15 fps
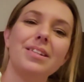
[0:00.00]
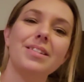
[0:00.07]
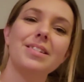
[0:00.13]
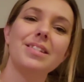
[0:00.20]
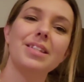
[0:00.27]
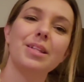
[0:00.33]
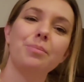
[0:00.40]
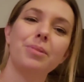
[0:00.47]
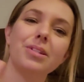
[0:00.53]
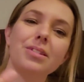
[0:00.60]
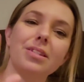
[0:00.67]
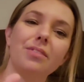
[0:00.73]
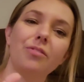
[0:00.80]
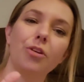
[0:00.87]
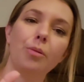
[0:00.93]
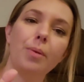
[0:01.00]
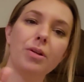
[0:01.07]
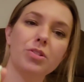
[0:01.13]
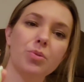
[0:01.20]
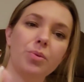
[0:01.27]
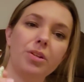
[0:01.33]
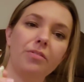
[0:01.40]
but I did see them listed for
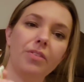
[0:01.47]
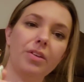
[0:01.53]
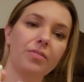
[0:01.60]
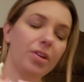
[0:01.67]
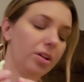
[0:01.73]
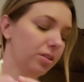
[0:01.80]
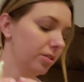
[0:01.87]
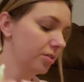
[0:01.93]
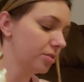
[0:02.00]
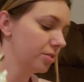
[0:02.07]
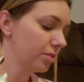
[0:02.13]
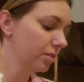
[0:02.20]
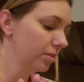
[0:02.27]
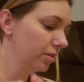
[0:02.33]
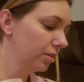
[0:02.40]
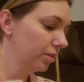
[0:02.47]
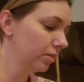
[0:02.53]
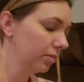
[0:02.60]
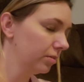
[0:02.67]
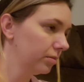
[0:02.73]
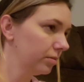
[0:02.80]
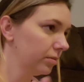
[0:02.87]
about $25,
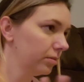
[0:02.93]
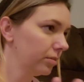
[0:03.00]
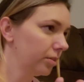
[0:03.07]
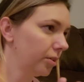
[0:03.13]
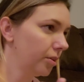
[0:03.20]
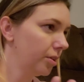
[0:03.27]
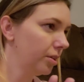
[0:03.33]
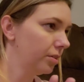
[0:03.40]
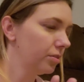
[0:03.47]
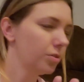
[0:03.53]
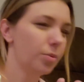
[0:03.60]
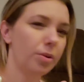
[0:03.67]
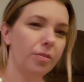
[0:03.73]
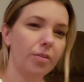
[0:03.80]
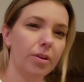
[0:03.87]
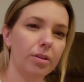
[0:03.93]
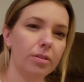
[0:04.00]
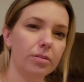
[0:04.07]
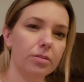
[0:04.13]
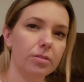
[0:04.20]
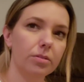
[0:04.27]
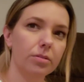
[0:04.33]
30, 25,
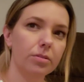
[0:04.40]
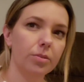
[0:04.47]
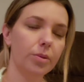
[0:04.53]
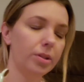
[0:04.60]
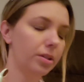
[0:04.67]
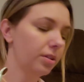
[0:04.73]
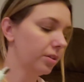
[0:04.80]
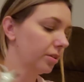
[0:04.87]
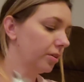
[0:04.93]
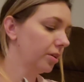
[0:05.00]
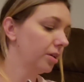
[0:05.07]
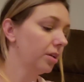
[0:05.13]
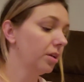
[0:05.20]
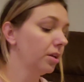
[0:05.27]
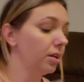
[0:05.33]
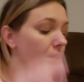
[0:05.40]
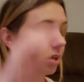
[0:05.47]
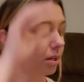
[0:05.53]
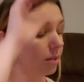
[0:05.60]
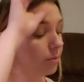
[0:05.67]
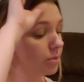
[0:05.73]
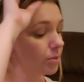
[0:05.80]
20 to 30.
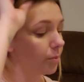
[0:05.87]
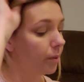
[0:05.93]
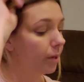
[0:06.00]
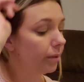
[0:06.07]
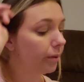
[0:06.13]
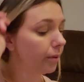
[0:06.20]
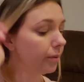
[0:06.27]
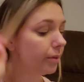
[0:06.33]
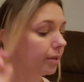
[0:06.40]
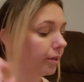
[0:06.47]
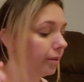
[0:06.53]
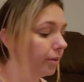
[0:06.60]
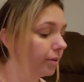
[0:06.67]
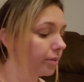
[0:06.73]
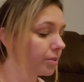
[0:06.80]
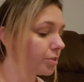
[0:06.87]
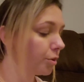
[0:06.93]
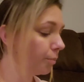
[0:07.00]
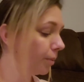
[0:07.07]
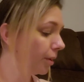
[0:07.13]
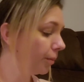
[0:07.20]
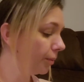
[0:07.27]
It was a while ago that I looked,
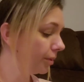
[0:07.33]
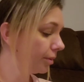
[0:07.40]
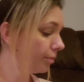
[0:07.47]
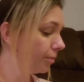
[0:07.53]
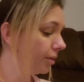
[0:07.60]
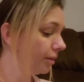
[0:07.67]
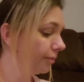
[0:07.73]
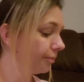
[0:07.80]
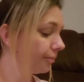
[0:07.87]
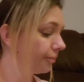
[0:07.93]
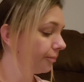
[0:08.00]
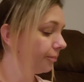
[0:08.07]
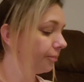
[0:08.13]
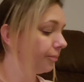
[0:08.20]
so bear with me.